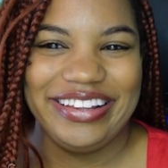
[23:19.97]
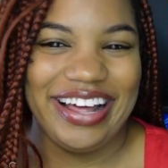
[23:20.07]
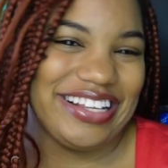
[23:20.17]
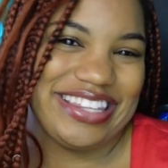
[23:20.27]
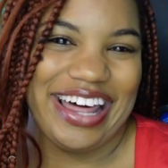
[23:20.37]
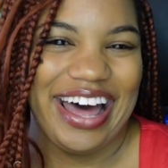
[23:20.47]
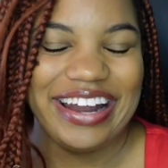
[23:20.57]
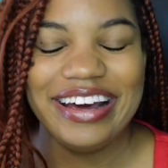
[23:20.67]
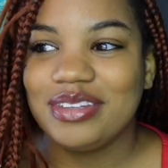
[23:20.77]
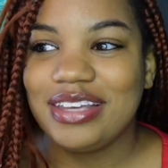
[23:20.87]
that's
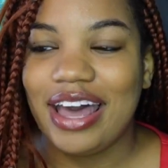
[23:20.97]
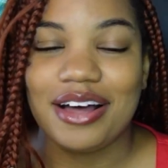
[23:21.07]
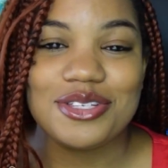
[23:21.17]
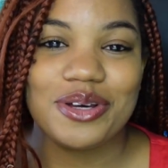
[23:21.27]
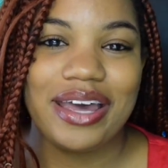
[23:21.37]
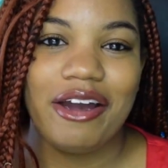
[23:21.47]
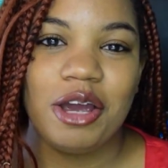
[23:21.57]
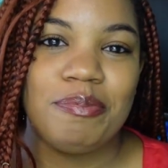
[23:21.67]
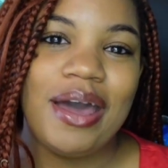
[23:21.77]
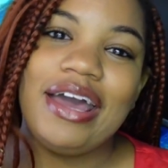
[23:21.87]
that. Yeah, so
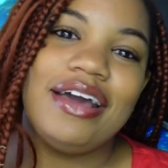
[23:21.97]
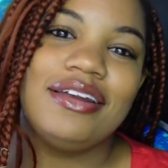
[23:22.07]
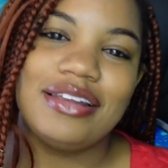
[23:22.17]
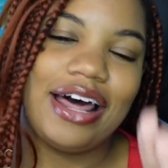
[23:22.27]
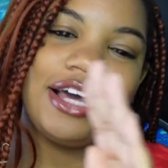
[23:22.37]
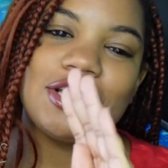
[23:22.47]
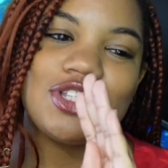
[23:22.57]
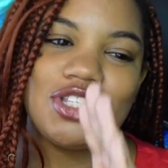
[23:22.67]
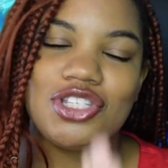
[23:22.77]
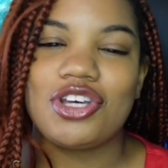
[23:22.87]
Carrie Payton, like
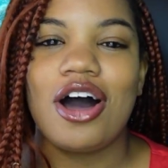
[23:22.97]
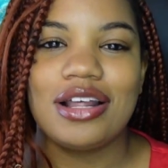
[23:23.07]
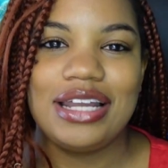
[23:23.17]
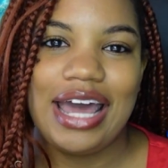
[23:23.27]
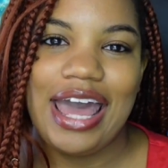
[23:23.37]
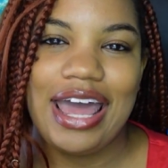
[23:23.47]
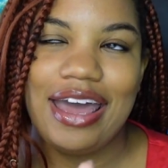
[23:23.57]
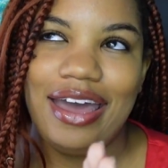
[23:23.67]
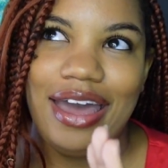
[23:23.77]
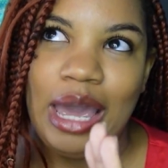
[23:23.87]
solid
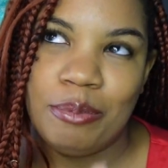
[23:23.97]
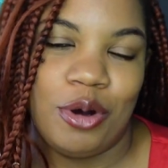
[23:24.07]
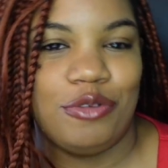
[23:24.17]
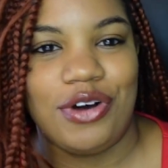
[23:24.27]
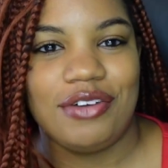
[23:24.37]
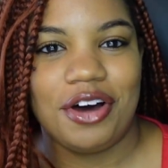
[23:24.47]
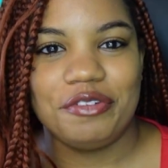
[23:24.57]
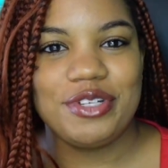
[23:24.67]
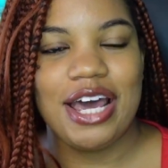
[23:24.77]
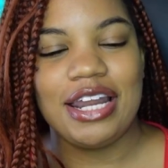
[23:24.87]
8.5 out
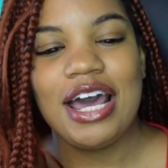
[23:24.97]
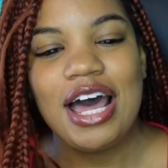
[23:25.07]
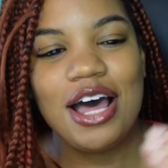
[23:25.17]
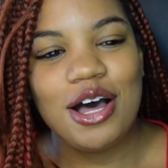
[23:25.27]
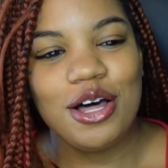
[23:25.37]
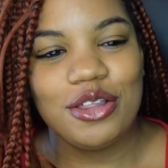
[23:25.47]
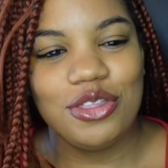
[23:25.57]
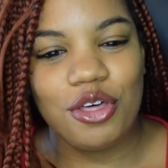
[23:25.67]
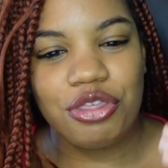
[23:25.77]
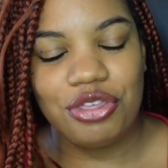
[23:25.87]
of 10.
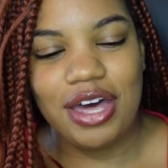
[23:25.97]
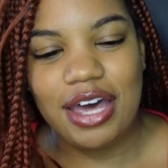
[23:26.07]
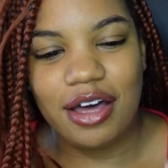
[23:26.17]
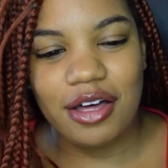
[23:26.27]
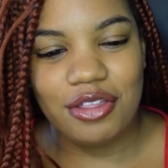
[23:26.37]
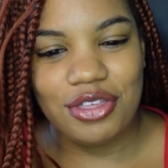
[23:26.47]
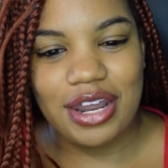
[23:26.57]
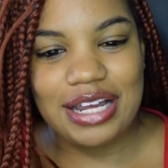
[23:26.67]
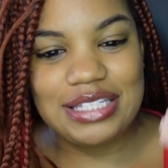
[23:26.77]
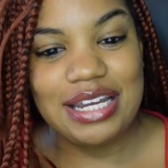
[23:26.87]
The thing that
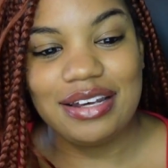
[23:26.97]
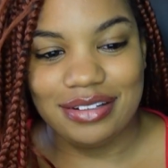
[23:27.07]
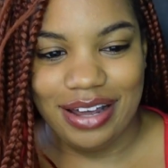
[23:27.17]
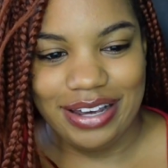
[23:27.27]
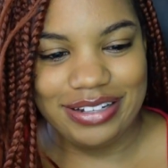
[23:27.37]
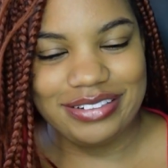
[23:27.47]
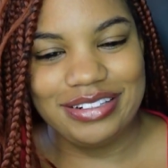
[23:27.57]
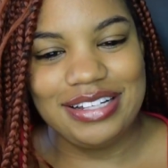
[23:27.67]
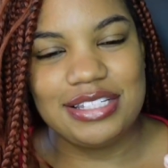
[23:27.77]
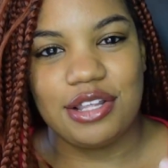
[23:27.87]
I didn't like
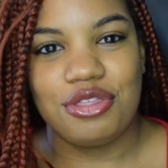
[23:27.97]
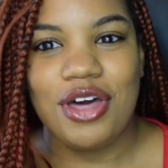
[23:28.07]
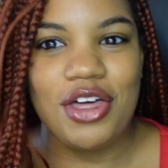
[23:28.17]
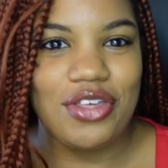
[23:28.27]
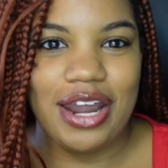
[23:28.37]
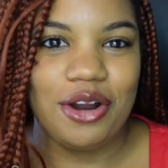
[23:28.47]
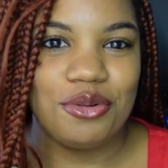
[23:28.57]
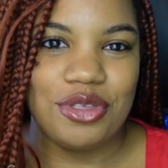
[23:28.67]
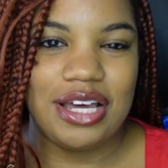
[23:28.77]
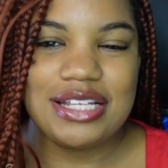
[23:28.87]
is the thing that I
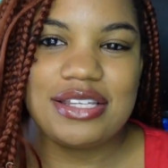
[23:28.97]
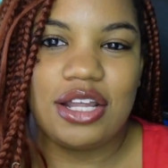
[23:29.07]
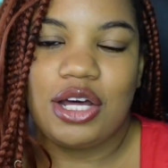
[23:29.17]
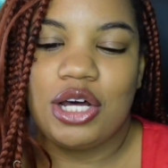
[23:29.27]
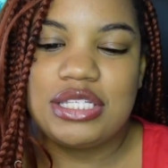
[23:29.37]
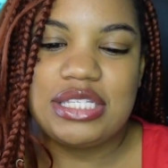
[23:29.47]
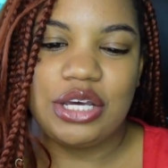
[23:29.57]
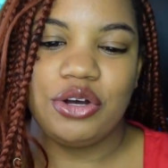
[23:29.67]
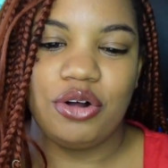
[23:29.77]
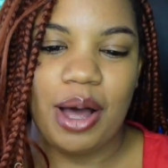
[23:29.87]
don't think it's like a
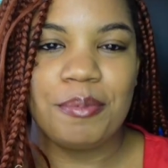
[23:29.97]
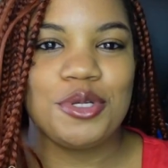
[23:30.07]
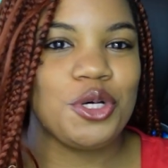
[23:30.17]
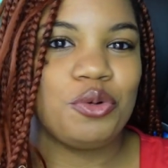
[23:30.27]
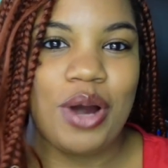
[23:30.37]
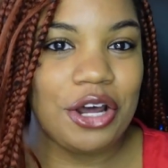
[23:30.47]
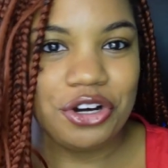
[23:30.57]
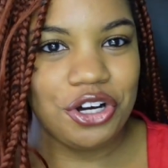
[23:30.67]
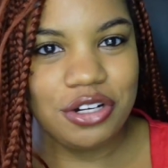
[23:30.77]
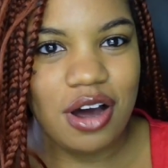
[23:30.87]
single episode
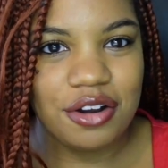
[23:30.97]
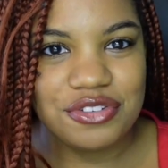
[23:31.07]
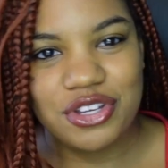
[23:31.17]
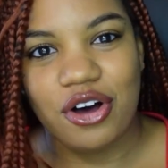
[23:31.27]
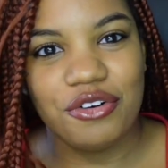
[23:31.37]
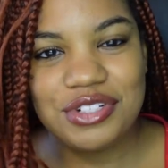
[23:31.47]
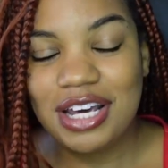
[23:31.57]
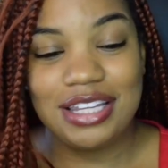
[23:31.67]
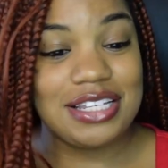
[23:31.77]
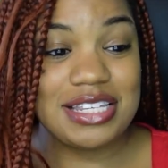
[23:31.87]
writer could not have solved.
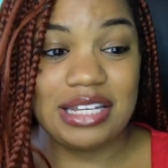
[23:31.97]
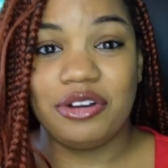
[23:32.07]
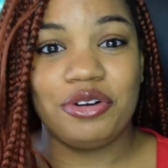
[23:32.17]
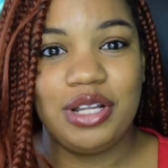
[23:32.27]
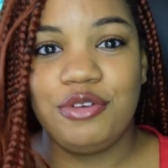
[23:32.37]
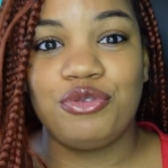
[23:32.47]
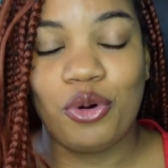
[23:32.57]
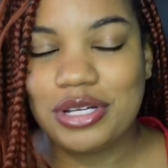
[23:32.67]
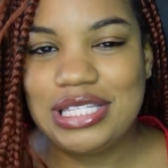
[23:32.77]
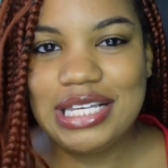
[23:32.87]
This is literally
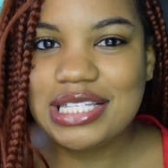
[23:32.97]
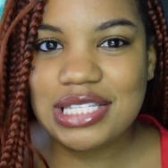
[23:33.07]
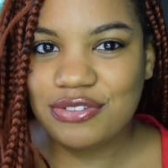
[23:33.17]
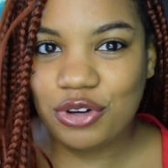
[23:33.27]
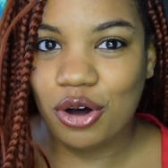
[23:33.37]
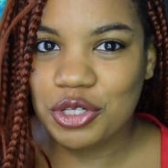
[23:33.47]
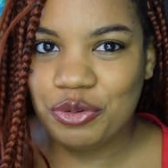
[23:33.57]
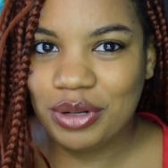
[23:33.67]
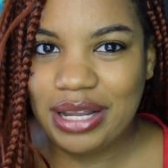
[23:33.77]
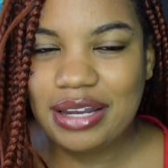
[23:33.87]
four seasons of Kaldur
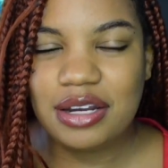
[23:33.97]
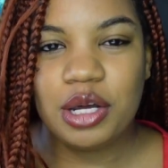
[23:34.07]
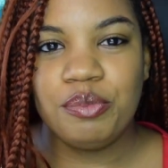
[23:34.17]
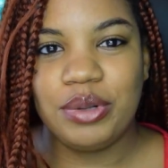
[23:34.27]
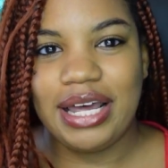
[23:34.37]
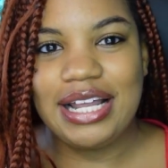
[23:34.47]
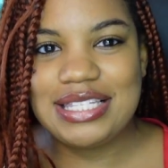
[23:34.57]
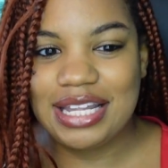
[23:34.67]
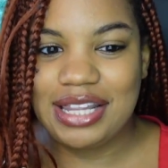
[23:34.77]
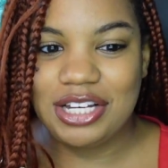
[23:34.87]
related complaints
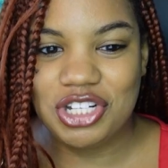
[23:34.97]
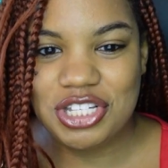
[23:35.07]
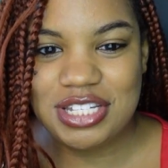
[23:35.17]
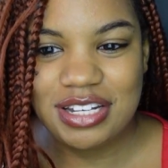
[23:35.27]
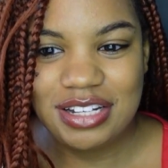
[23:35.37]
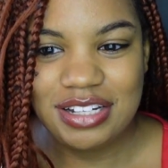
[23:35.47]
that they just